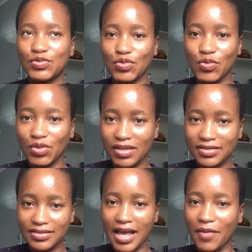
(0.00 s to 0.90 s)
that we knew at
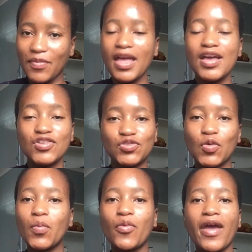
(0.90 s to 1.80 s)
that time,
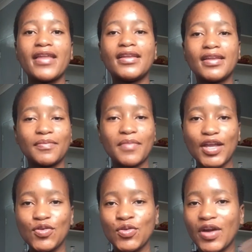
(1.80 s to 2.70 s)
Strongbow. And
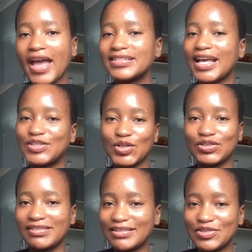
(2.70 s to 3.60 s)
mind you guys, I
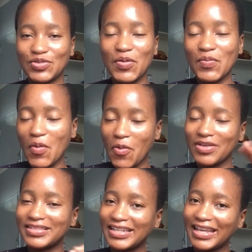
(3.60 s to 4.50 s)
told you that Strongbow
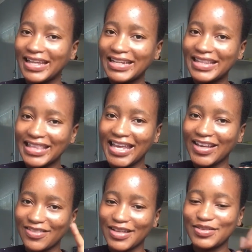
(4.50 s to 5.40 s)
was an in
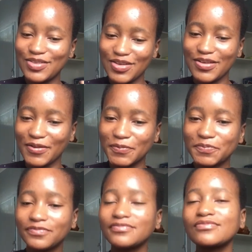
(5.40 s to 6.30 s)
thing that year.
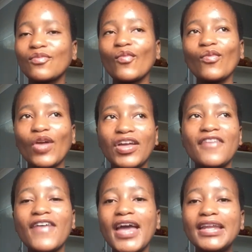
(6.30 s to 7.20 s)

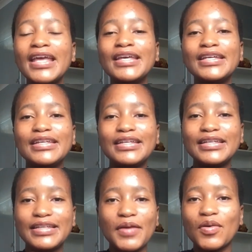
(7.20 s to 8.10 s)
Okay, fine.
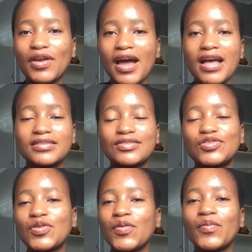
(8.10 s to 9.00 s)
They bought us
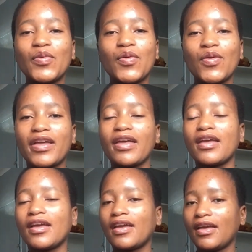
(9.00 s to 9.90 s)
Strongbow.
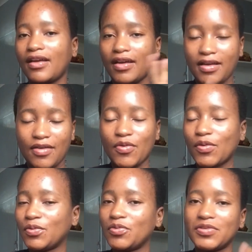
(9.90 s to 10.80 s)
Okay,
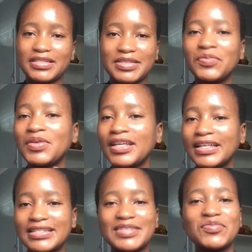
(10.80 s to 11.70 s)
oh, we were
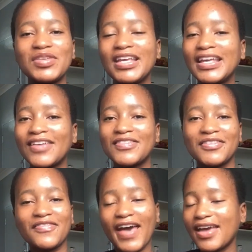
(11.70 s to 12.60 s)
sipping,
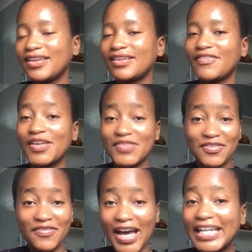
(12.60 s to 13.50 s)
having
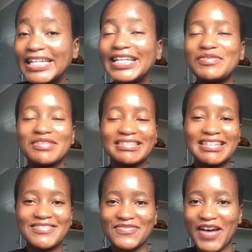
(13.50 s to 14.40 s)
fun. It was
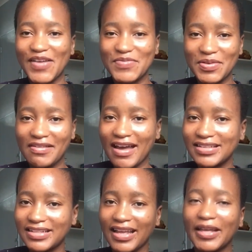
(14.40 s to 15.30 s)
a vibe, you
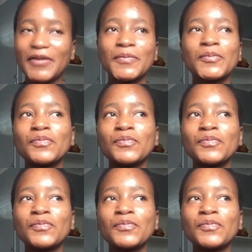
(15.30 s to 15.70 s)
guys. Like,